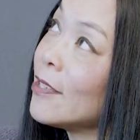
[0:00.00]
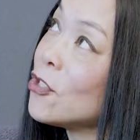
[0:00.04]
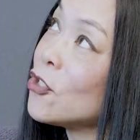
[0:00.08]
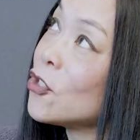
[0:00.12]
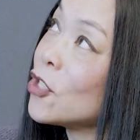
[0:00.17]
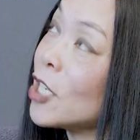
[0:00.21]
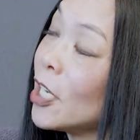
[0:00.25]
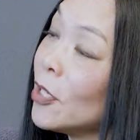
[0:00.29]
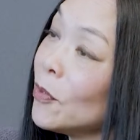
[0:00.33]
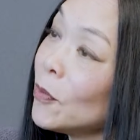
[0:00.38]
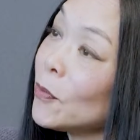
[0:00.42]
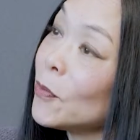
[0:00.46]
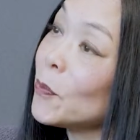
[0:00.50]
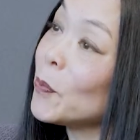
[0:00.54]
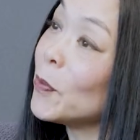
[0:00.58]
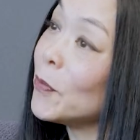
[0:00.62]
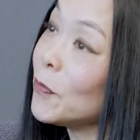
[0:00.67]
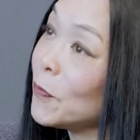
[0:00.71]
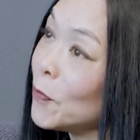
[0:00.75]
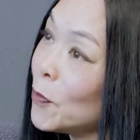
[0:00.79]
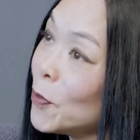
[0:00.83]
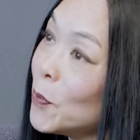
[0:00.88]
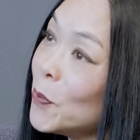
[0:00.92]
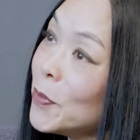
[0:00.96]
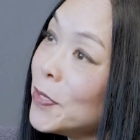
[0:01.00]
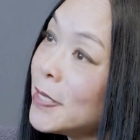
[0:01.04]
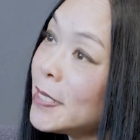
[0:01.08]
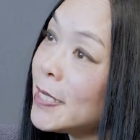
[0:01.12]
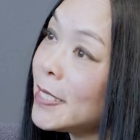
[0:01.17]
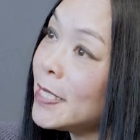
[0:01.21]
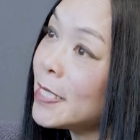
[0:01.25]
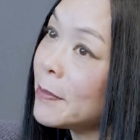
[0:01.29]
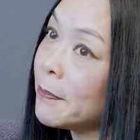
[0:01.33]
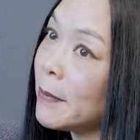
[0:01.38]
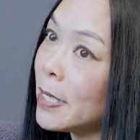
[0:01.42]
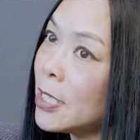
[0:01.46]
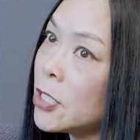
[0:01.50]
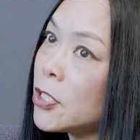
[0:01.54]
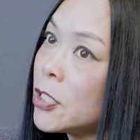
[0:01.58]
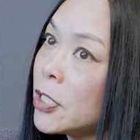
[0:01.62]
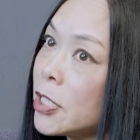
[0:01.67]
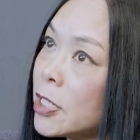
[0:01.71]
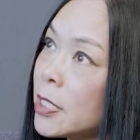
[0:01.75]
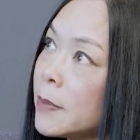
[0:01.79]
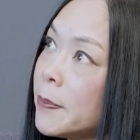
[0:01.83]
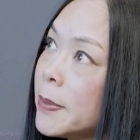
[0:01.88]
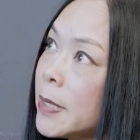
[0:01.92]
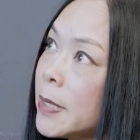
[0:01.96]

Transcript: channel performance is measured,